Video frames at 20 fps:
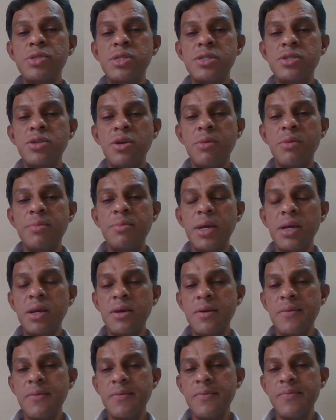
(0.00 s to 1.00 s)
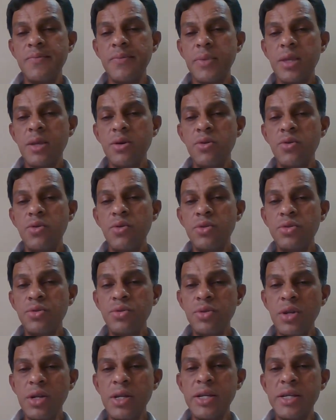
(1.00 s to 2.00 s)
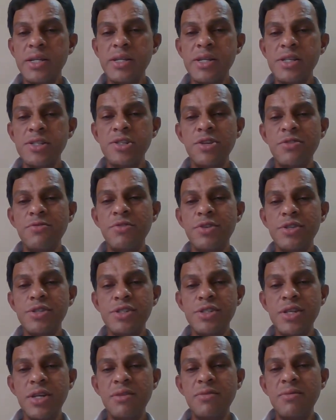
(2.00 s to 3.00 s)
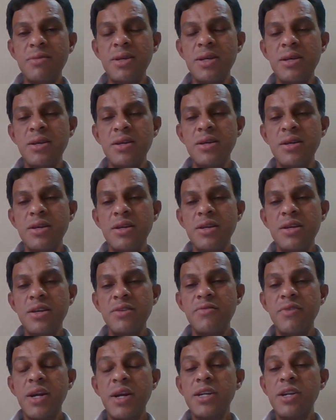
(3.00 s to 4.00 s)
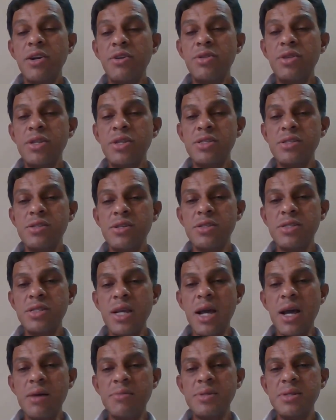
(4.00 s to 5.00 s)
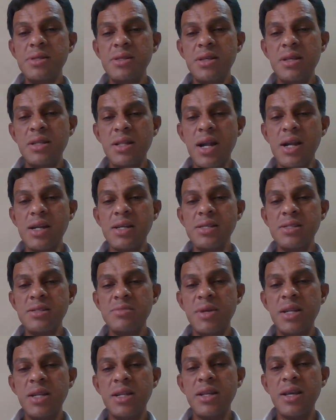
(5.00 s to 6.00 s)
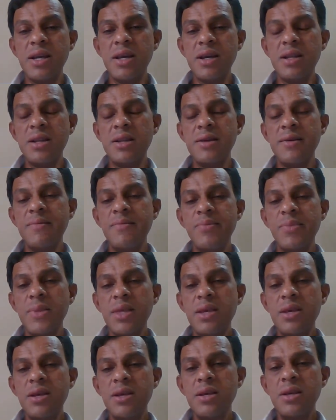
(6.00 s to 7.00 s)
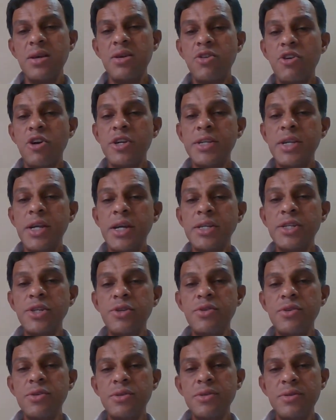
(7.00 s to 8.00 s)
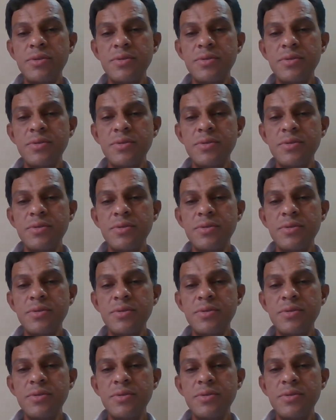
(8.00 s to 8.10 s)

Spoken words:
a topic, go through the literature first step, find out the research gaps that has been there, contact your